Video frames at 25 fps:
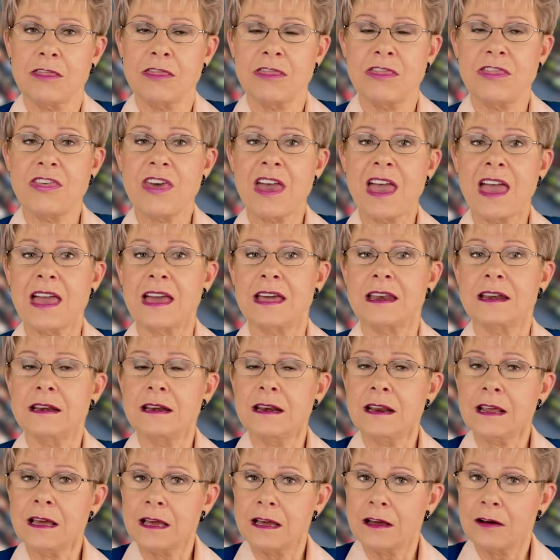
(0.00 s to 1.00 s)

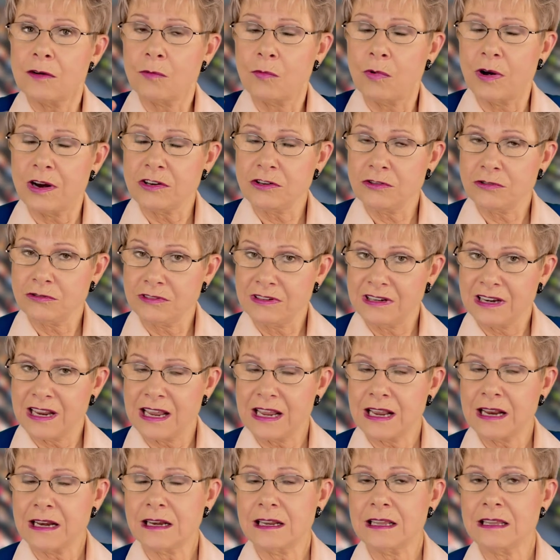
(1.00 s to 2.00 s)
Then, when you're
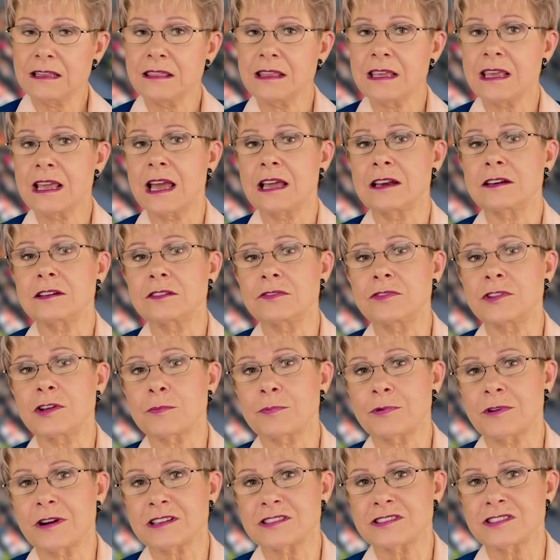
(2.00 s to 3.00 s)
nearly the end of your
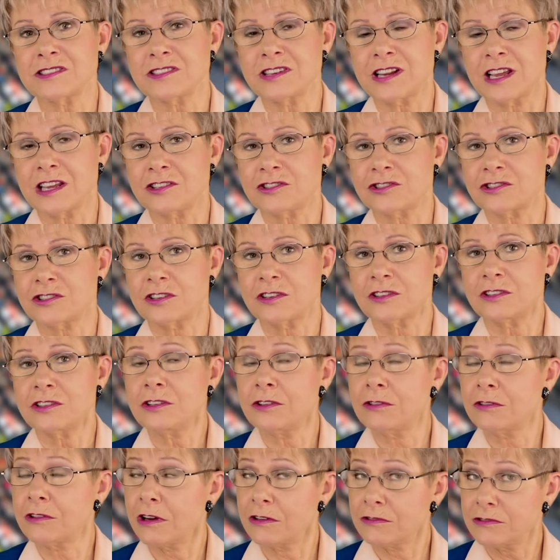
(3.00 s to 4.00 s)
presentation,
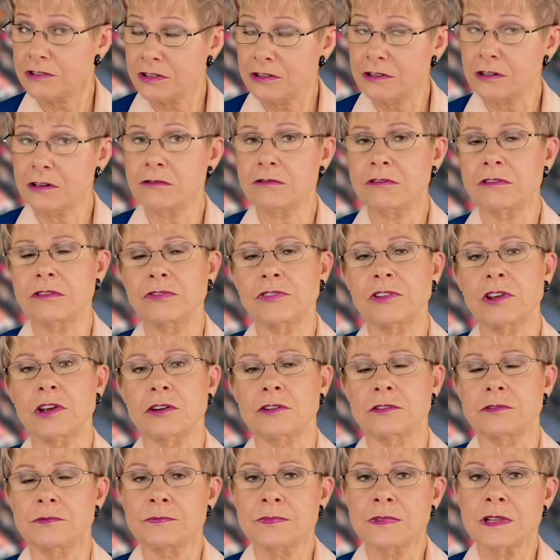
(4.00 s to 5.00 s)
you're going to do a
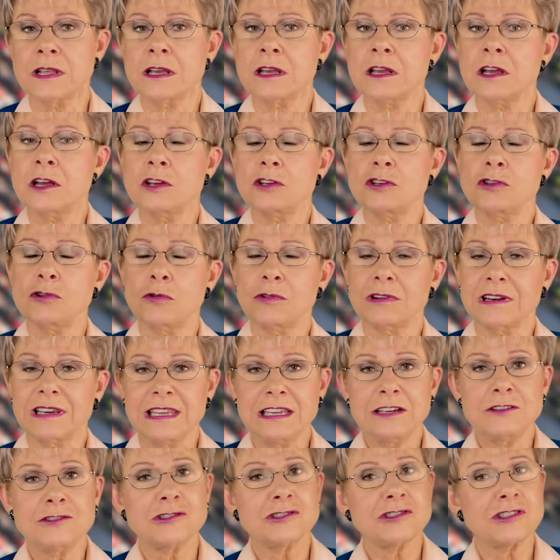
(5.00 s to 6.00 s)
review. Your
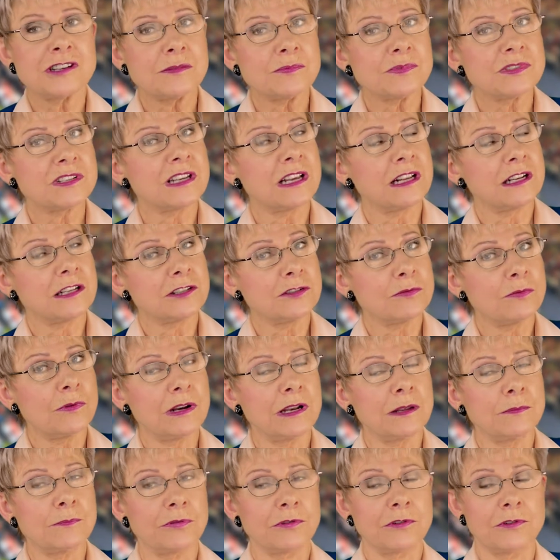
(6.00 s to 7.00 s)
leadership skills will
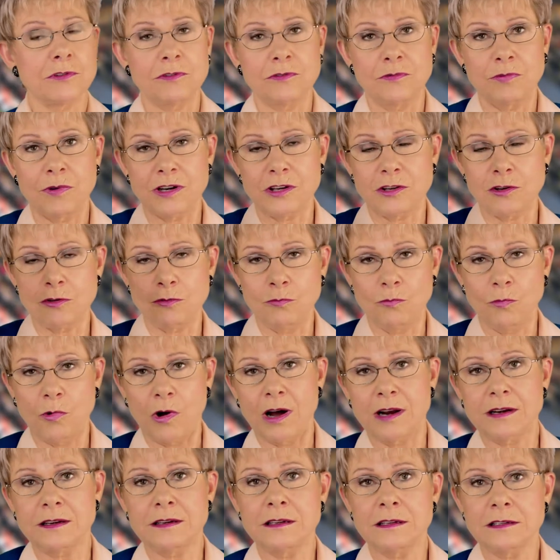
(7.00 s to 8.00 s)
improve when you
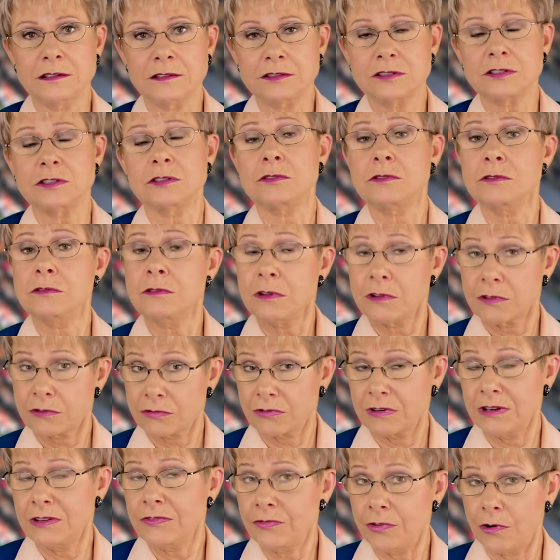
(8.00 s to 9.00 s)
one, two,
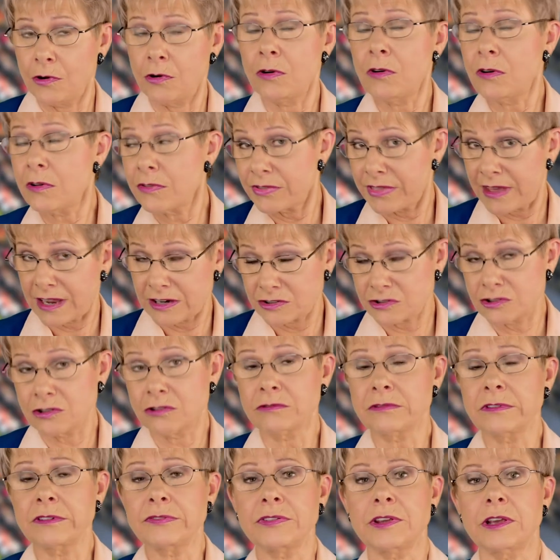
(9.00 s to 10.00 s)
three, four, that's
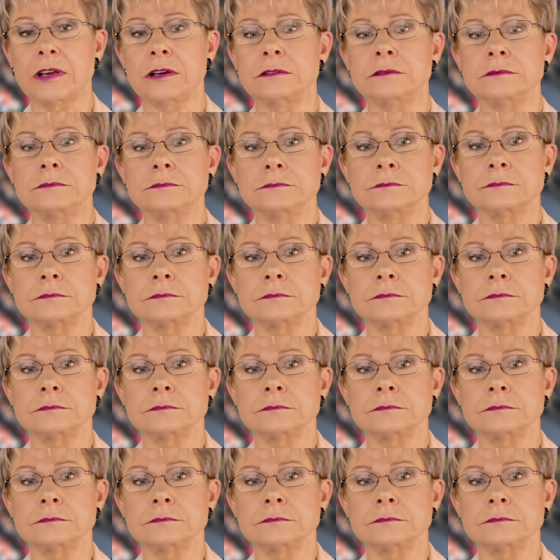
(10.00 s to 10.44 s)
your review.